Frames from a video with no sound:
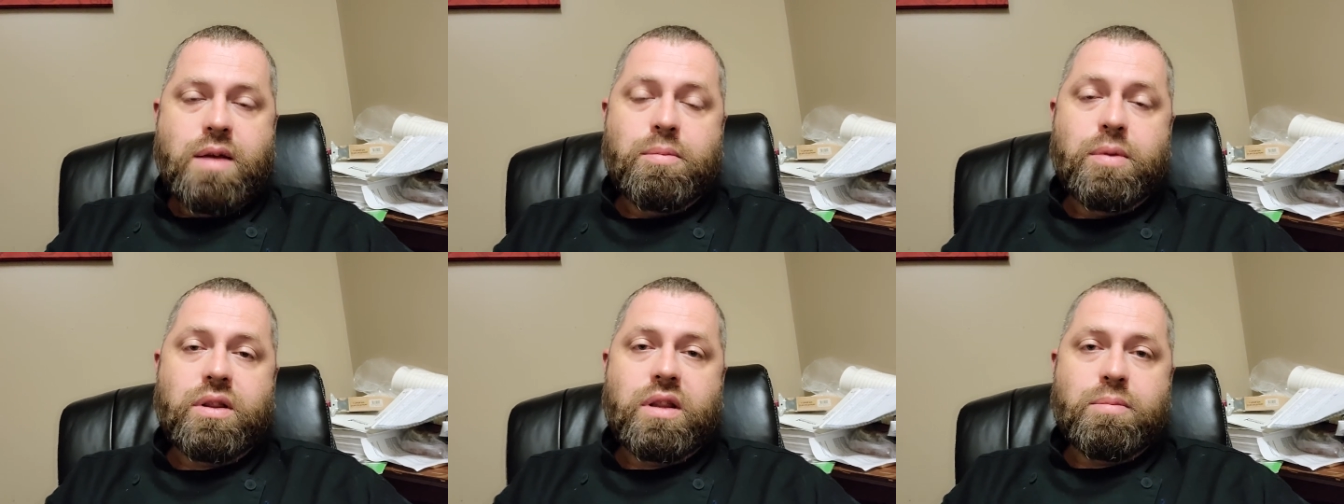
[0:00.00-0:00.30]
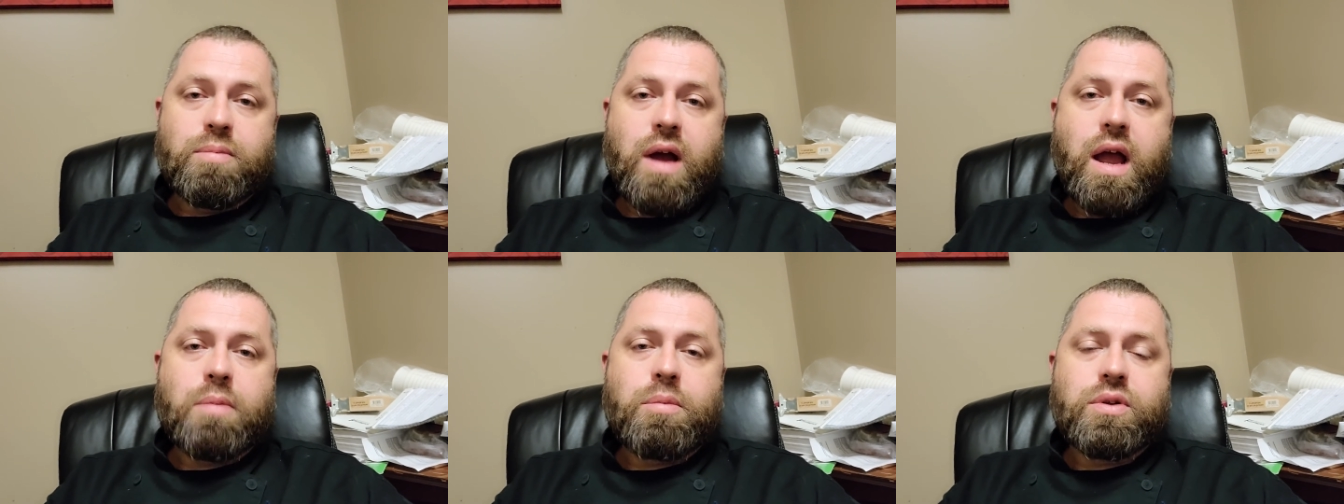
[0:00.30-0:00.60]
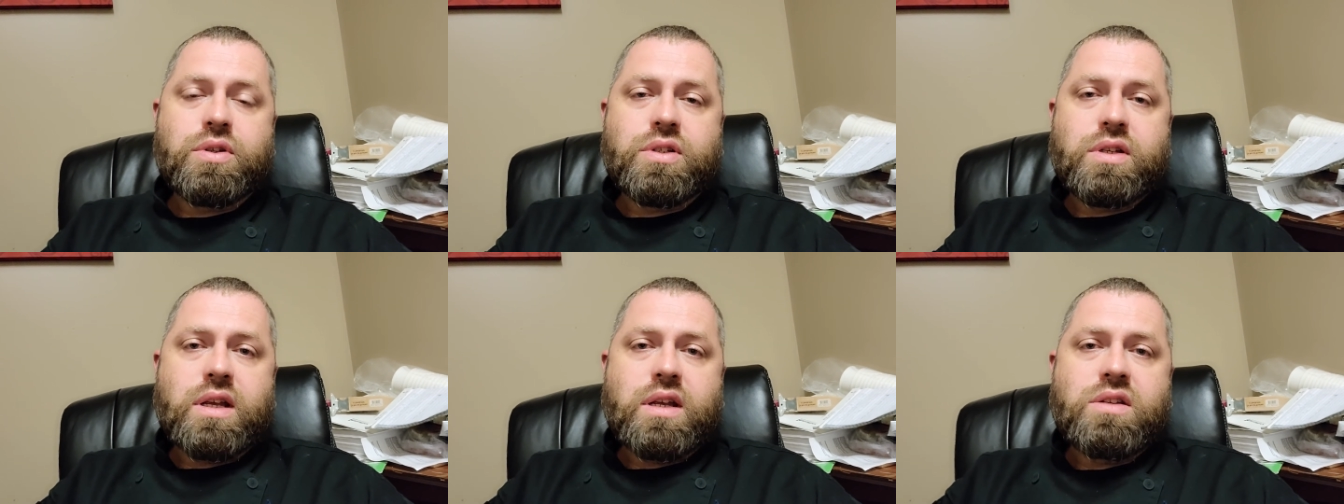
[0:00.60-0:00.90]
But the
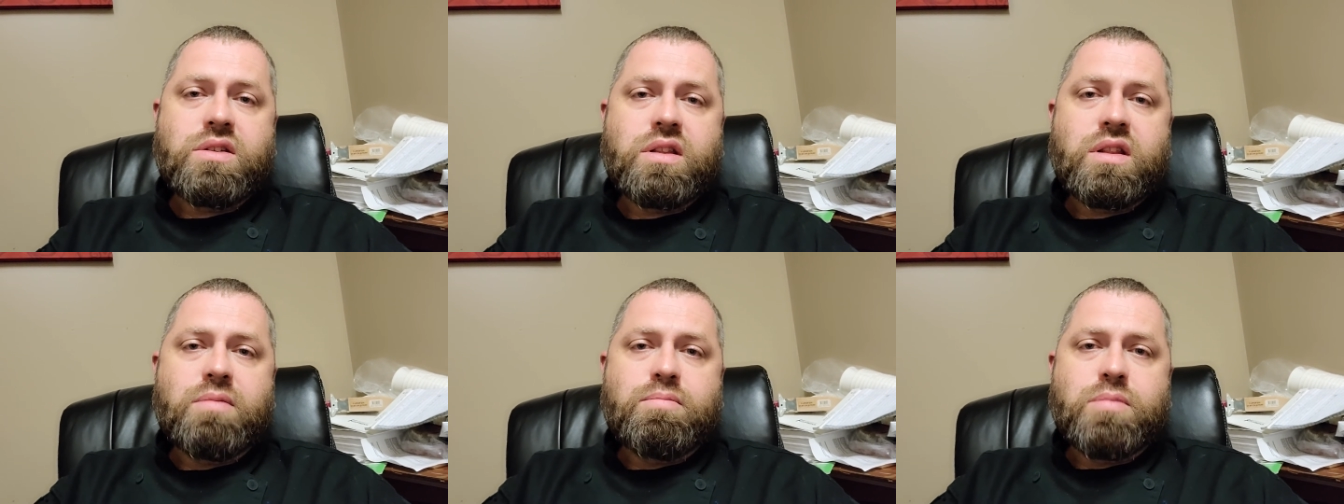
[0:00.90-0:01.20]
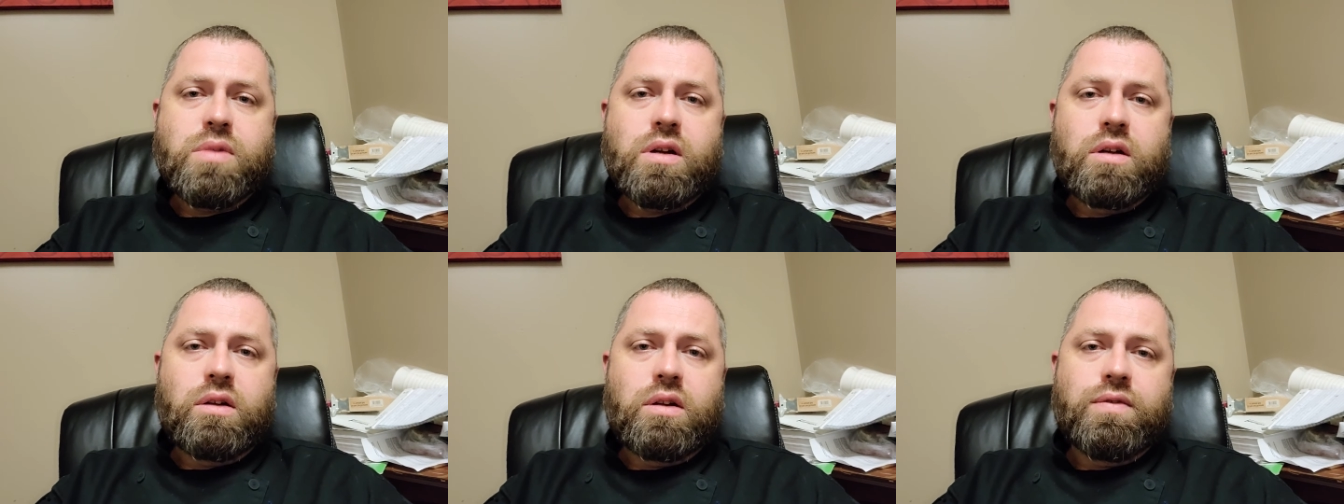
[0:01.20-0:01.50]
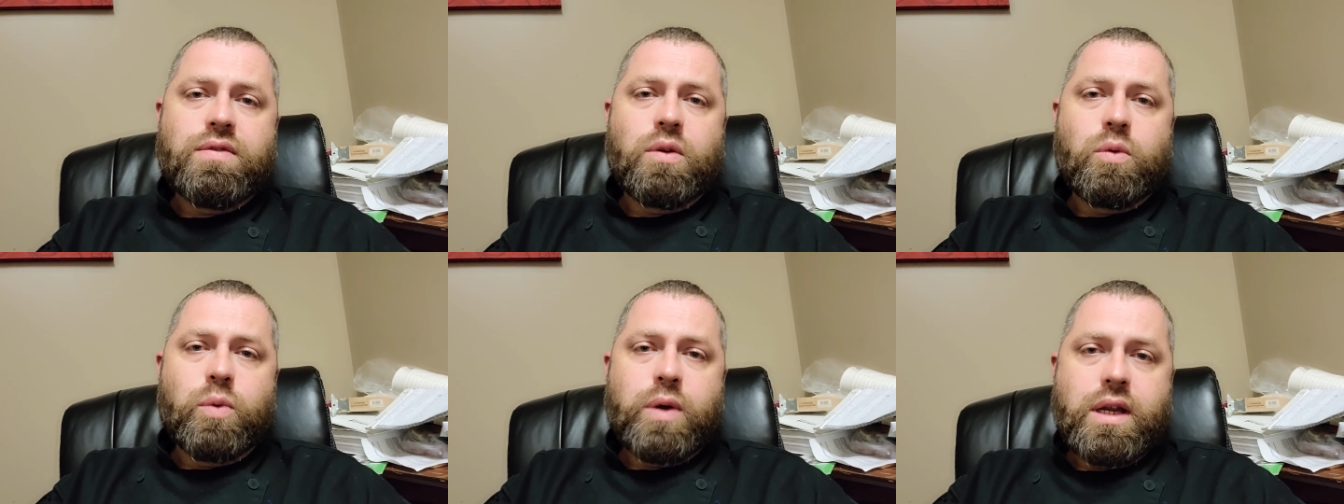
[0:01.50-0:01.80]
Bible says in the middle
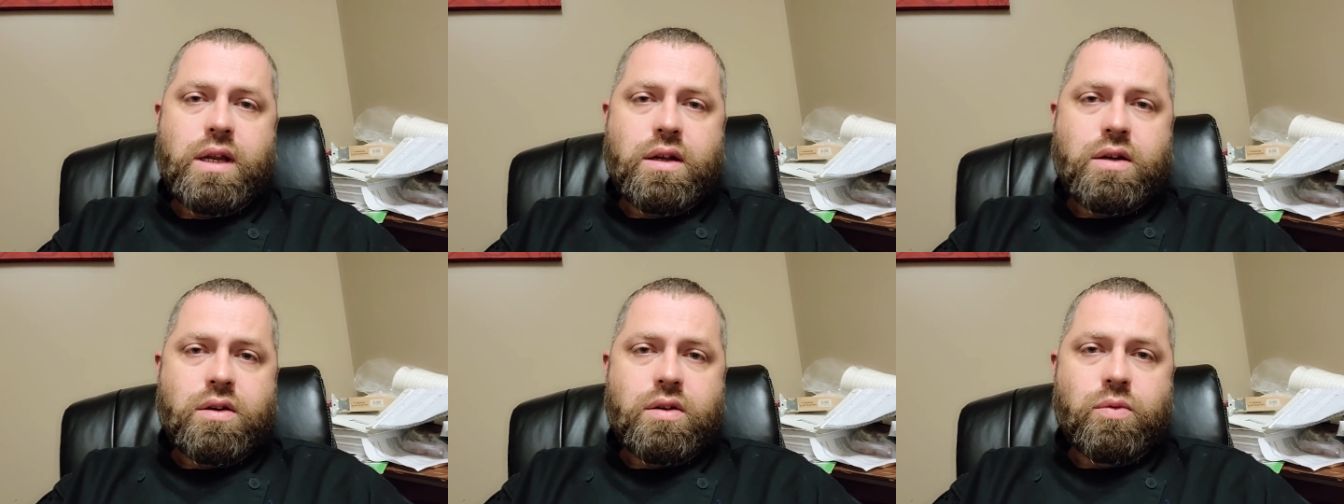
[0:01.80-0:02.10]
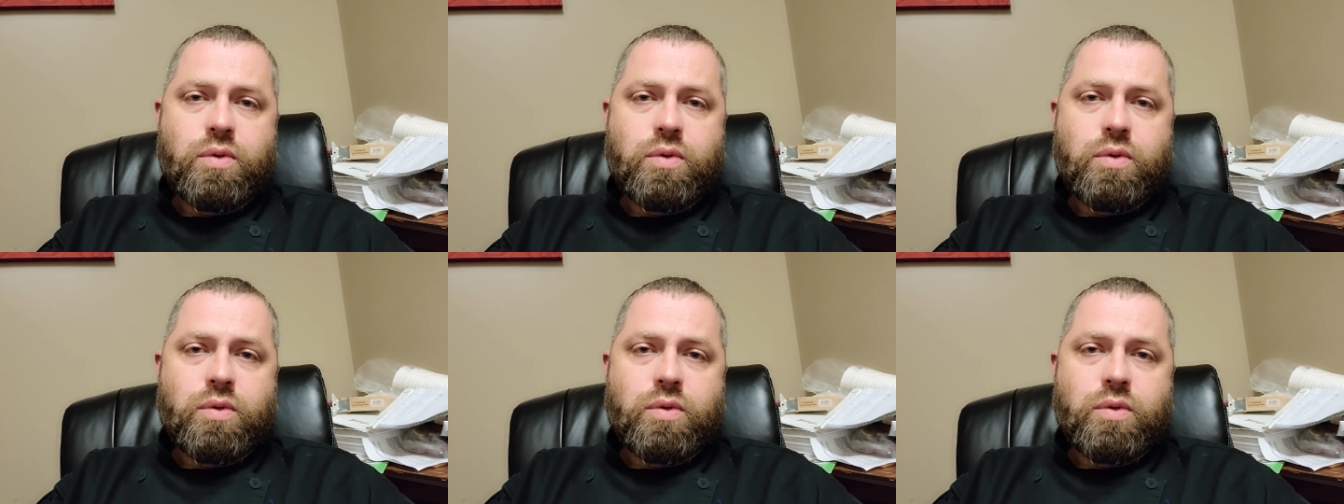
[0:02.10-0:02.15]
of the week,